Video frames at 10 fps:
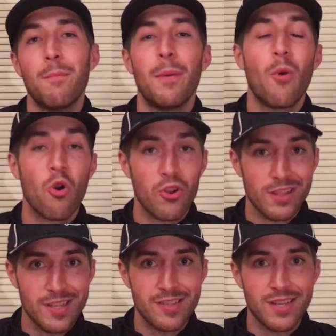but more
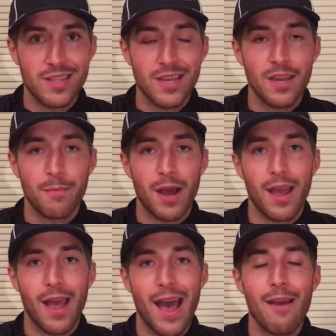realistically,
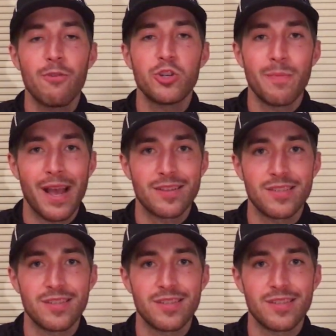my average max